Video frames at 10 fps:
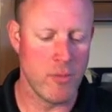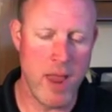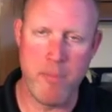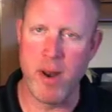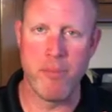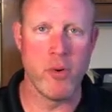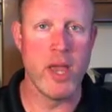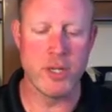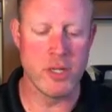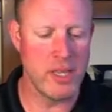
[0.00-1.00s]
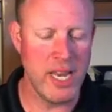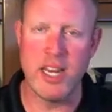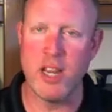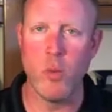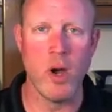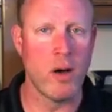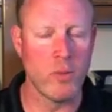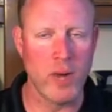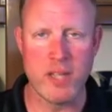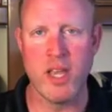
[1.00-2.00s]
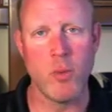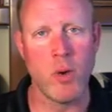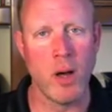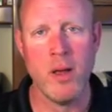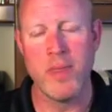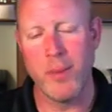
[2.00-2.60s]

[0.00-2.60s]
the right preparation, eating well, resting well.